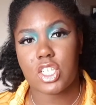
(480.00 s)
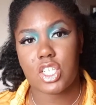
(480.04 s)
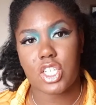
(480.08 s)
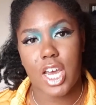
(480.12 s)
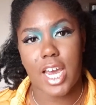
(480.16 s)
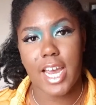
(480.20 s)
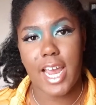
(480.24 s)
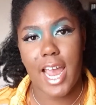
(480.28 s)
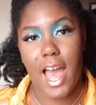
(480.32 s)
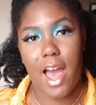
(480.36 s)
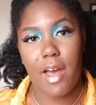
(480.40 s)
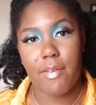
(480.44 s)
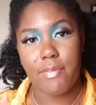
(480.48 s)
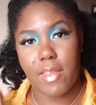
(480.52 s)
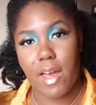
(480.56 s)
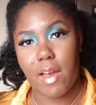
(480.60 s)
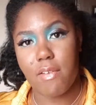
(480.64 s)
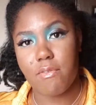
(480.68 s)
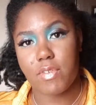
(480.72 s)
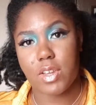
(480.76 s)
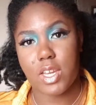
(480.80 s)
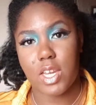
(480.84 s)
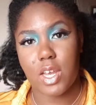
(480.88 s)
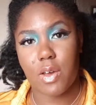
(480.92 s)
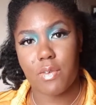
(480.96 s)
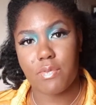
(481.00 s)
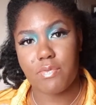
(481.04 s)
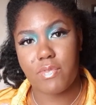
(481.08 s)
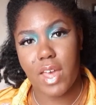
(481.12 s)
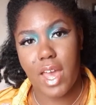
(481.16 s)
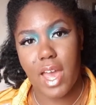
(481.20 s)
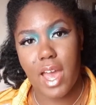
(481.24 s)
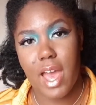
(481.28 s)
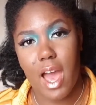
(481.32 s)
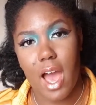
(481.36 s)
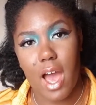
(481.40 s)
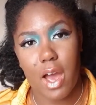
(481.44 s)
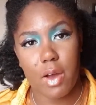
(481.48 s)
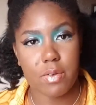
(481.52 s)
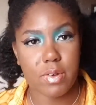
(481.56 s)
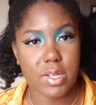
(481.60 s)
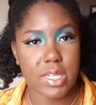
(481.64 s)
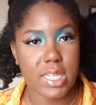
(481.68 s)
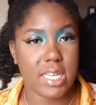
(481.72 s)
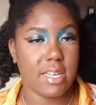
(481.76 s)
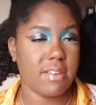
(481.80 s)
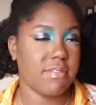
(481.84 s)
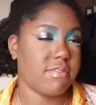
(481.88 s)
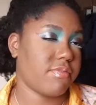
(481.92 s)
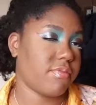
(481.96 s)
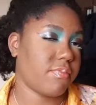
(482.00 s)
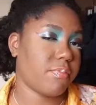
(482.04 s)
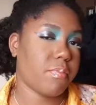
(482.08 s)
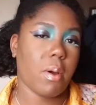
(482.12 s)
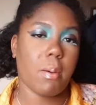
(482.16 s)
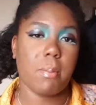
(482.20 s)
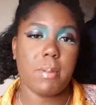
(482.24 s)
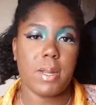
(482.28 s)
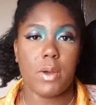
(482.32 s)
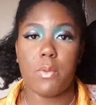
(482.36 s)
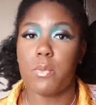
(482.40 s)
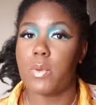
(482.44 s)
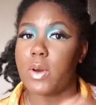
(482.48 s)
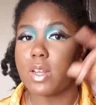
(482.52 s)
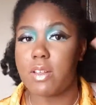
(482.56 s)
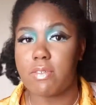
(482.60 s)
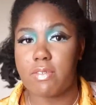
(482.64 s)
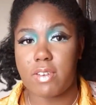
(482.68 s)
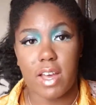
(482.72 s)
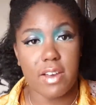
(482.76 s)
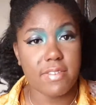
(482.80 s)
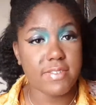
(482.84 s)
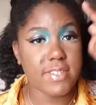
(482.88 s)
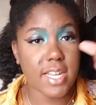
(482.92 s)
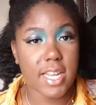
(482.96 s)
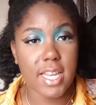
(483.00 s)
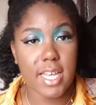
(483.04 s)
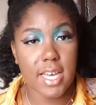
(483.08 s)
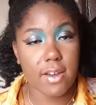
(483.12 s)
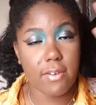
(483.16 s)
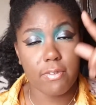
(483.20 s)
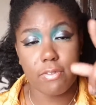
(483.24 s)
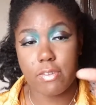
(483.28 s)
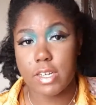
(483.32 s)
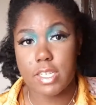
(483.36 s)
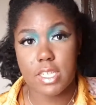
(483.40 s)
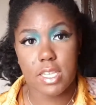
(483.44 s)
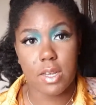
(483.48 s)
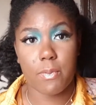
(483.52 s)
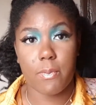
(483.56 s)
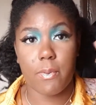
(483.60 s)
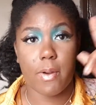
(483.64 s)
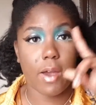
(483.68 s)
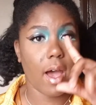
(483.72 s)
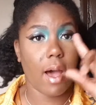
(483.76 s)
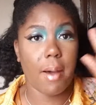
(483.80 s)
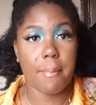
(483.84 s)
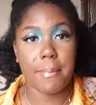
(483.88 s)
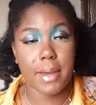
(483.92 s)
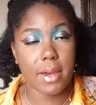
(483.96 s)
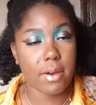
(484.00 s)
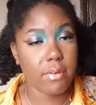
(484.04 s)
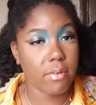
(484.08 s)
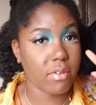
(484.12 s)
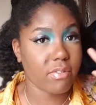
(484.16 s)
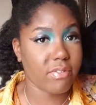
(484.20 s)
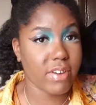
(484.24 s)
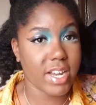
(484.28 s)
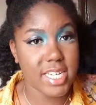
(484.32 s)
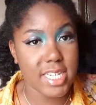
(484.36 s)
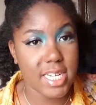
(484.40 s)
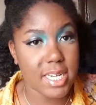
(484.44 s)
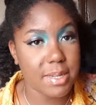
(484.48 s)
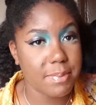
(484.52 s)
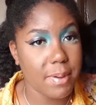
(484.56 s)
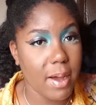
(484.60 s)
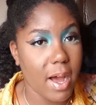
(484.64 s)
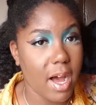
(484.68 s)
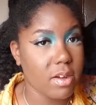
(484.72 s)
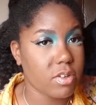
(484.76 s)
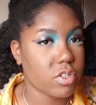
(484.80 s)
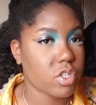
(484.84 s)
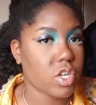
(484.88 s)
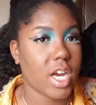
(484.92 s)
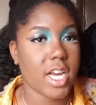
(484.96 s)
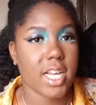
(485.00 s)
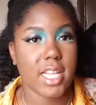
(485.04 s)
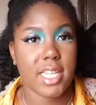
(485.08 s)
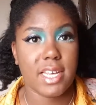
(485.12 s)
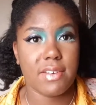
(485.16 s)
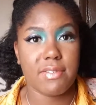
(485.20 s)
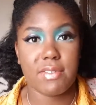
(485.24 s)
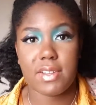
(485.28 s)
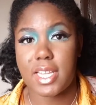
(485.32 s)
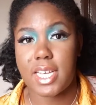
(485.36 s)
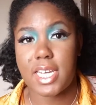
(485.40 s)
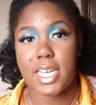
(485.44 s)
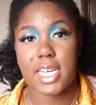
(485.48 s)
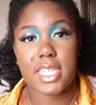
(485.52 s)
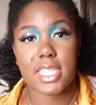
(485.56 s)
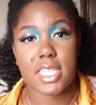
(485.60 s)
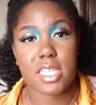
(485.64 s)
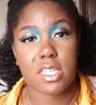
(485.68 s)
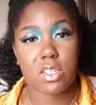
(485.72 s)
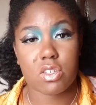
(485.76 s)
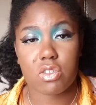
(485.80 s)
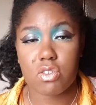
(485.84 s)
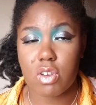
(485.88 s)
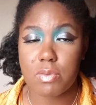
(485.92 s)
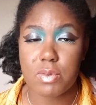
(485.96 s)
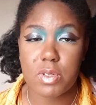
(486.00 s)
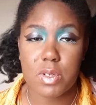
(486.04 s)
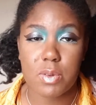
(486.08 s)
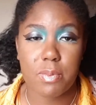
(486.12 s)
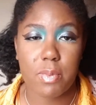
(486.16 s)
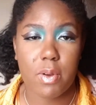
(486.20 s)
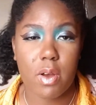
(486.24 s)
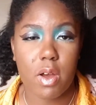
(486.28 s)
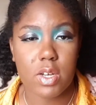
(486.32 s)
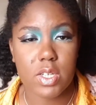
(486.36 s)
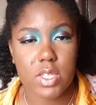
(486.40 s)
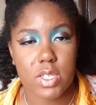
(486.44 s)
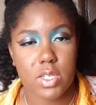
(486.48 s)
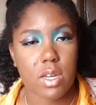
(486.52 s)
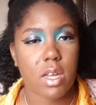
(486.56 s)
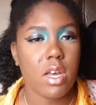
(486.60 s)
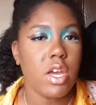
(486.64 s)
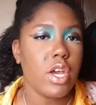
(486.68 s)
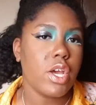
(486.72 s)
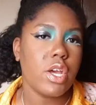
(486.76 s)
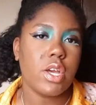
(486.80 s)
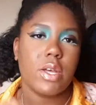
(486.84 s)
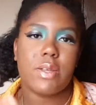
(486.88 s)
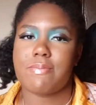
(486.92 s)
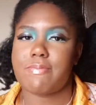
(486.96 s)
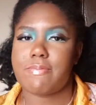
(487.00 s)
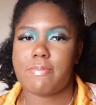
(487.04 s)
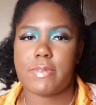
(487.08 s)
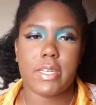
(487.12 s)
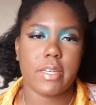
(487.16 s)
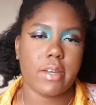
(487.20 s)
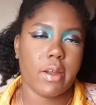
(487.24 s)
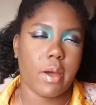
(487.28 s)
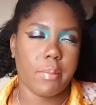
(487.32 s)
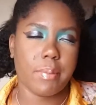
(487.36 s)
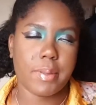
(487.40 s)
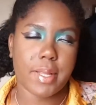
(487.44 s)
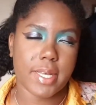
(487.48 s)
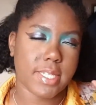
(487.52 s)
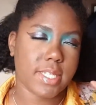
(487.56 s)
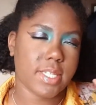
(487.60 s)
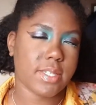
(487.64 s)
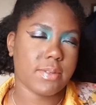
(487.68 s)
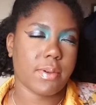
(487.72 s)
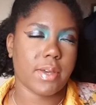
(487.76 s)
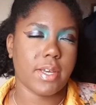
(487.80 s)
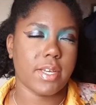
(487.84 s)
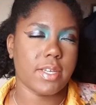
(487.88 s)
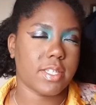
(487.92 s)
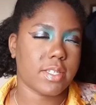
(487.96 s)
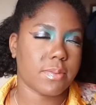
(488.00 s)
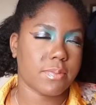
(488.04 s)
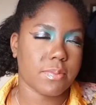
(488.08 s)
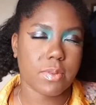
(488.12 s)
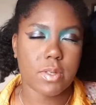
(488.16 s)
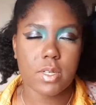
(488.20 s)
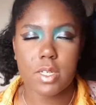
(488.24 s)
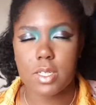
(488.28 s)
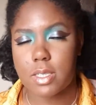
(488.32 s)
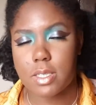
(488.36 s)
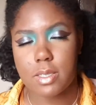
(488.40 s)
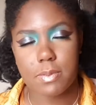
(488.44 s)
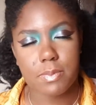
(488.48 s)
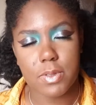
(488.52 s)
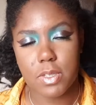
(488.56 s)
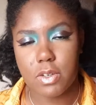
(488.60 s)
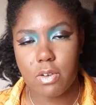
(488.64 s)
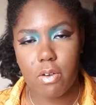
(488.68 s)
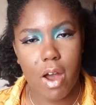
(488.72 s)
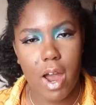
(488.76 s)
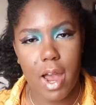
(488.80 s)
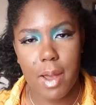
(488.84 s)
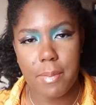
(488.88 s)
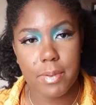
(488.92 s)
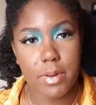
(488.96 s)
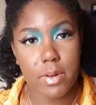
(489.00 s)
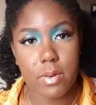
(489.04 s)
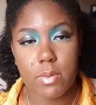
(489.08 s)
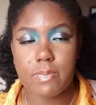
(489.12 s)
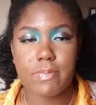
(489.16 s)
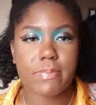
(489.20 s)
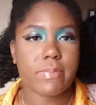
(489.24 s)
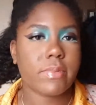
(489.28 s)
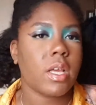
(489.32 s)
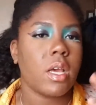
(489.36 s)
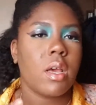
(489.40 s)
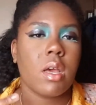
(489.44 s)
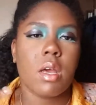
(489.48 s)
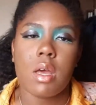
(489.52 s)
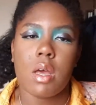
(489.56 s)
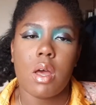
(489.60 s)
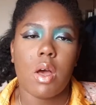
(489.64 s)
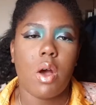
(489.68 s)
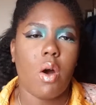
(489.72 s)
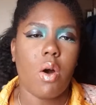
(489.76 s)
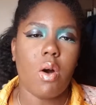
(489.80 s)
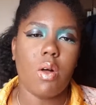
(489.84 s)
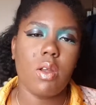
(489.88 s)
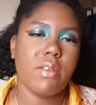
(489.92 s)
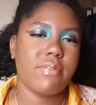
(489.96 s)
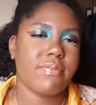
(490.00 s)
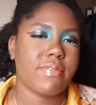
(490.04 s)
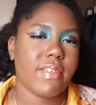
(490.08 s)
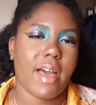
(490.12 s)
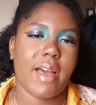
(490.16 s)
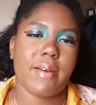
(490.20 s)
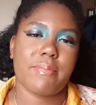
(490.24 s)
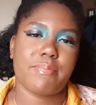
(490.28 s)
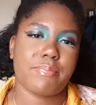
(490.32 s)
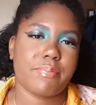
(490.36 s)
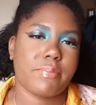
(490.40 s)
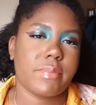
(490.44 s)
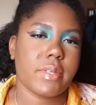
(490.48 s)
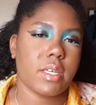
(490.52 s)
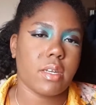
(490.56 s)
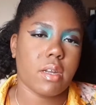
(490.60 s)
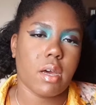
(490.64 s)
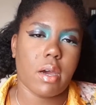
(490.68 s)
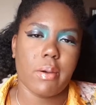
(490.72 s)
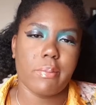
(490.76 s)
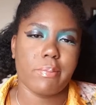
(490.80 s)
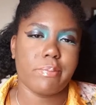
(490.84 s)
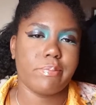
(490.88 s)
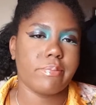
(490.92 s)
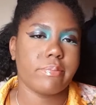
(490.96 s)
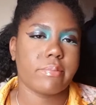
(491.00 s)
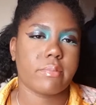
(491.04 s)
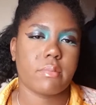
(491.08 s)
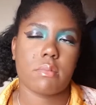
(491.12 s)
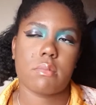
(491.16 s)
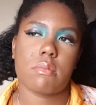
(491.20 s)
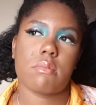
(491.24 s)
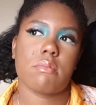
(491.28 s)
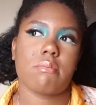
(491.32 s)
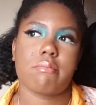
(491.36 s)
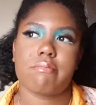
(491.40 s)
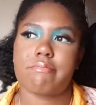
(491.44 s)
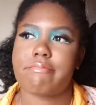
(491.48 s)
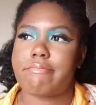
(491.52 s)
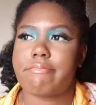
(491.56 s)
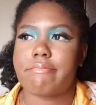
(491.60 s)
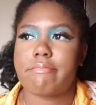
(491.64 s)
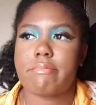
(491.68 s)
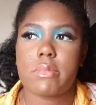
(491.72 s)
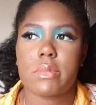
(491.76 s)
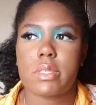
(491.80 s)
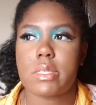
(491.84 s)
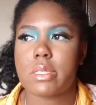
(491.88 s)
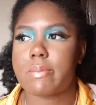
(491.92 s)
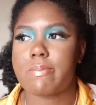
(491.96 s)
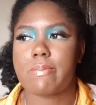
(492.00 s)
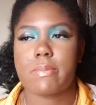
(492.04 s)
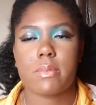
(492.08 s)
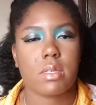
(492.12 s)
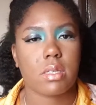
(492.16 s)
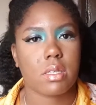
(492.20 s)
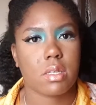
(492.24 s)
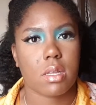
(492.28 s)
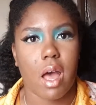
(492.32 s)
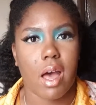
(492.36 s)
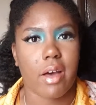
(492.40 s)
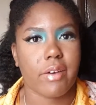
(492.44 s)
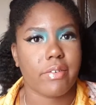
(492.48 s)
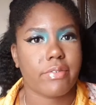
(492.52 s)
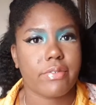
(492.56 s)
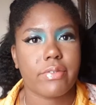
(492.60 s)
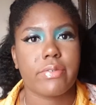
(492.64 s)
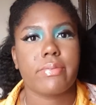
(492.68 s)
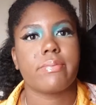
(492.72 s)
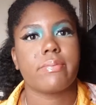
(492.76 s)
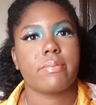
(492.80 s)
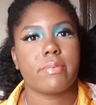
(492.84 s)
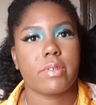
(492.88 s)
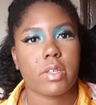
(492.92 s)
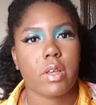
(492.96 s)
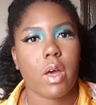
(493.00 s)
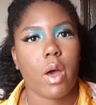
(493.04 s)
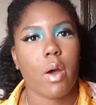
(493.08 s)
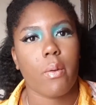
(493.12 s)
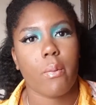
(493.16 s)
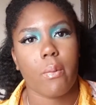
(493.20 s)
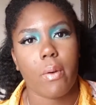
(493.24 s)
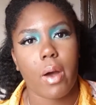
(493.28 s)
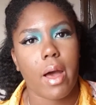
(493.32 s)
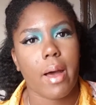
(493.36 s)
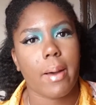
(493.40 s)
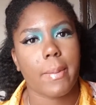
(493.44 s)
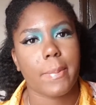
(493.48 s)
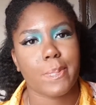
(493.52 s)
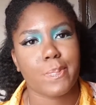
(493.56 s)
to check out that video there, I will probably will have left a link for it somewhere up here already, but I'll try and leave a link in the description box, and you know, places where you could subscribe and all of that, you know, stuff. So,